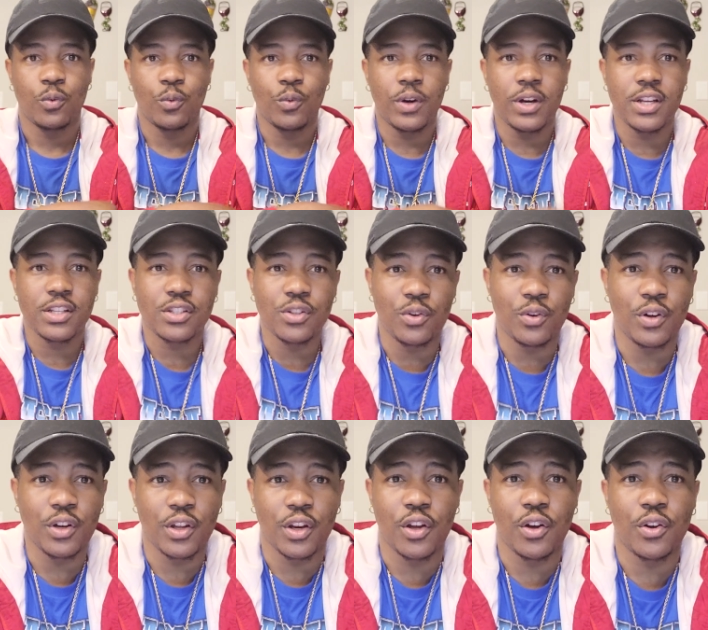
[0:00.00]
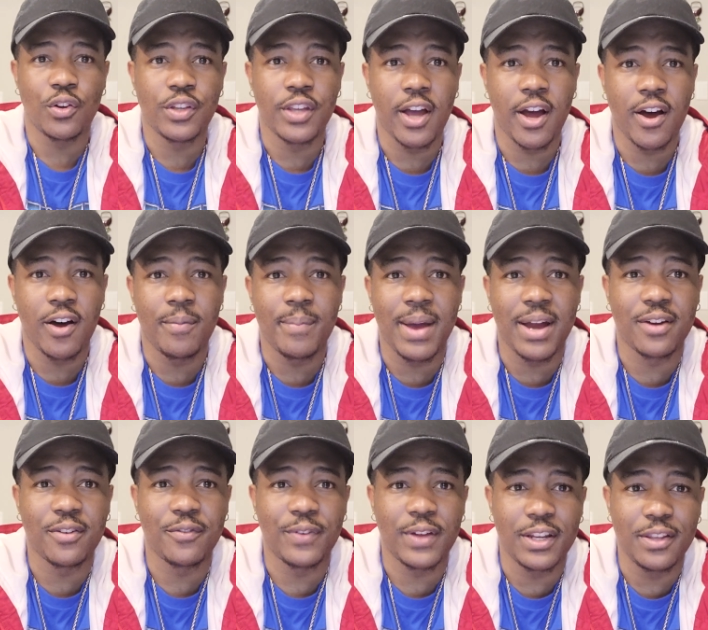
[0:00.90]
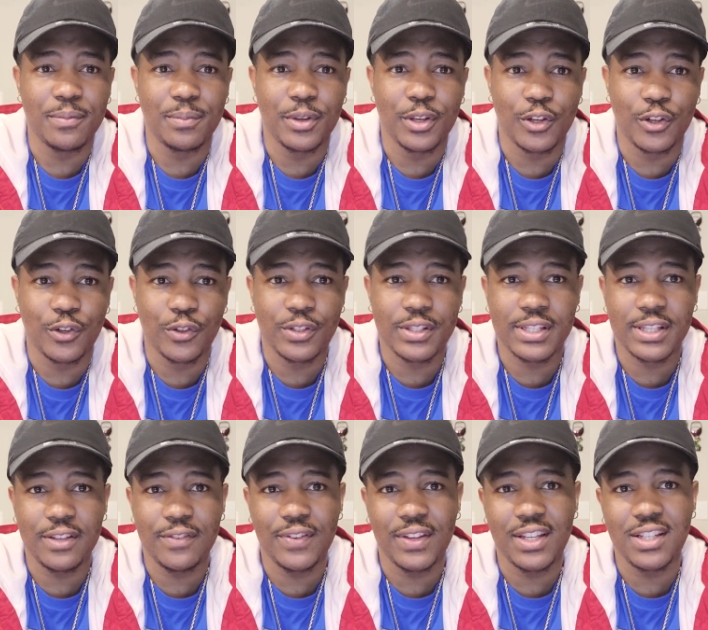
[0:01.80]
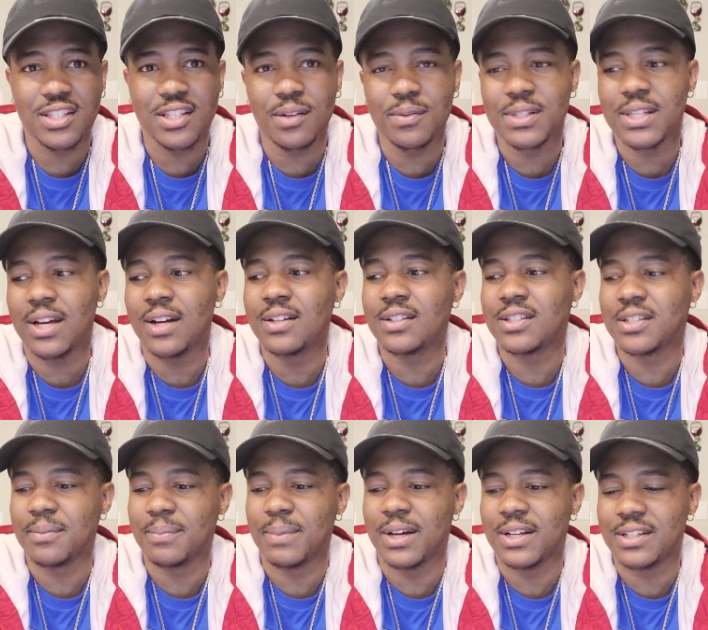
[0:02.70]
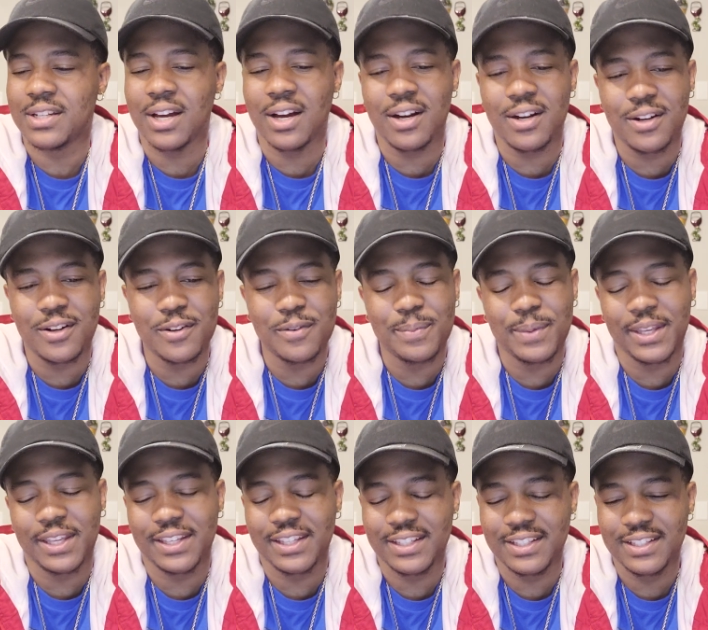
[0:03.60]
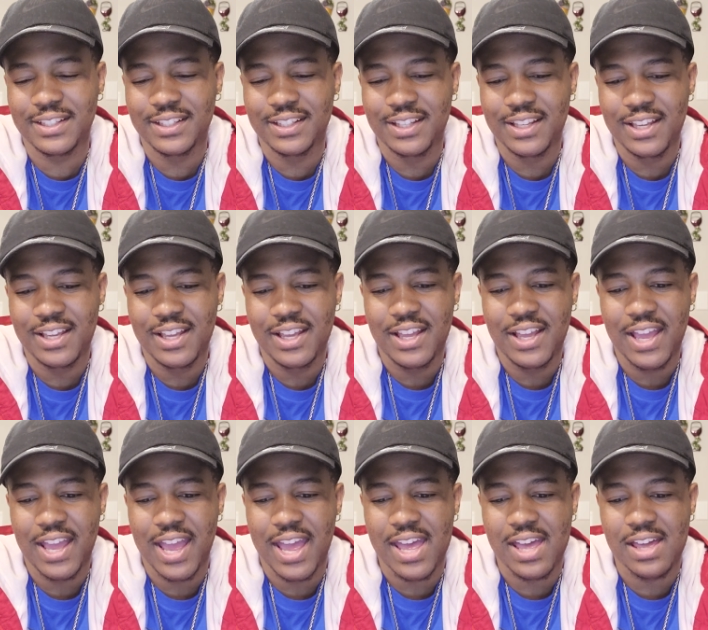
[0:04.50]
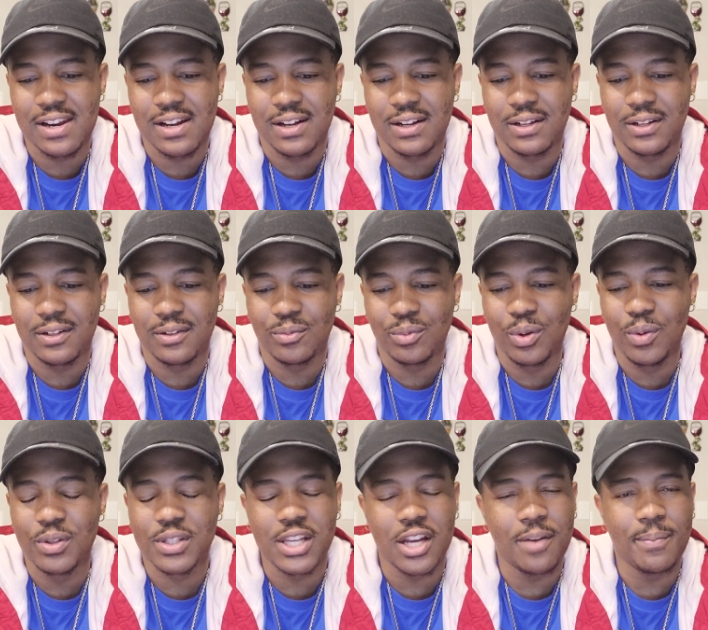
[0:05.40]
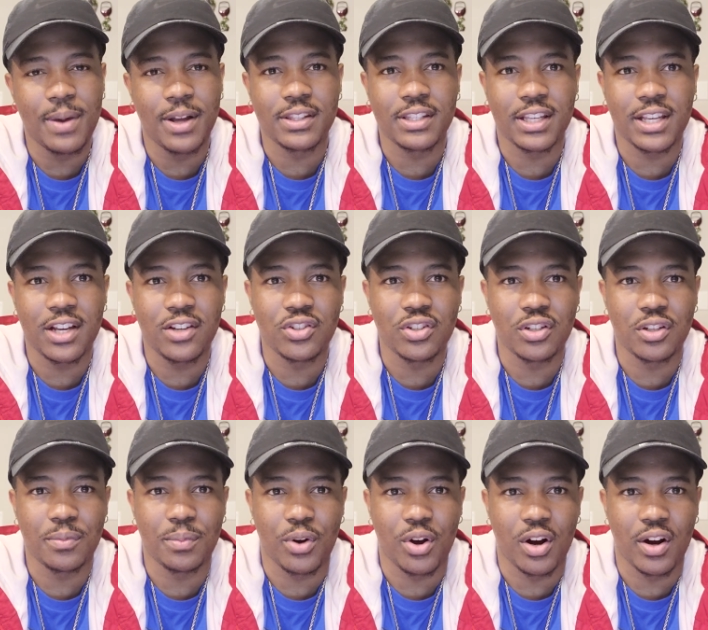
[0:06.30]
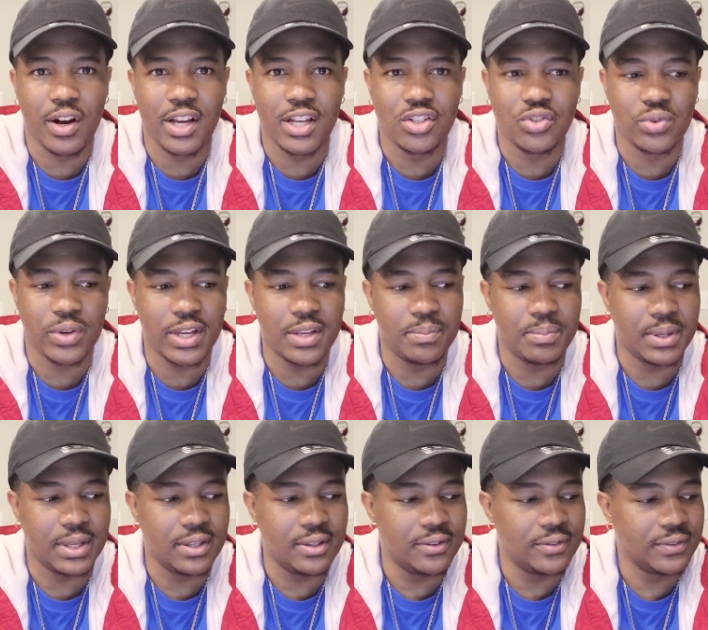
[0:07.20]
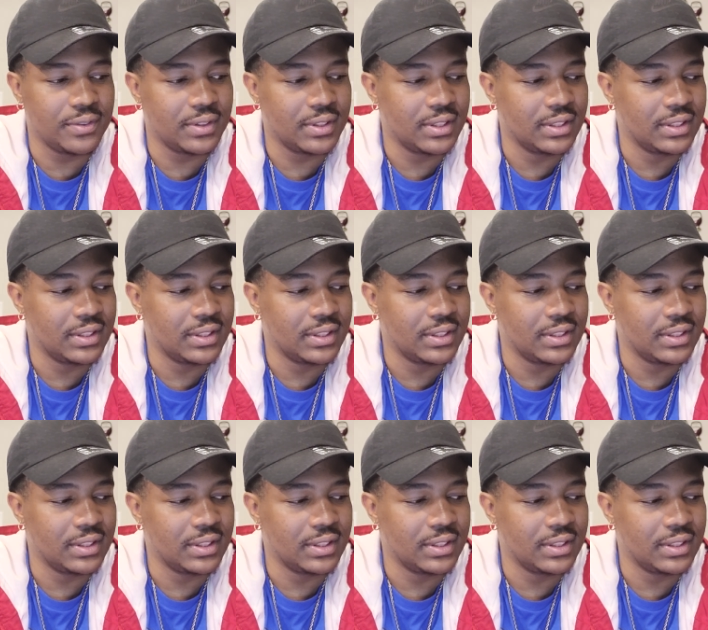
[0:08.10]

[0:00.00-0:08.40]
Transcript: What's going on, y'all? Mackaveli Millz TV. So I'm talking to my dog, man. And um, we were talking about the Kendrick Lamar and Drake beef.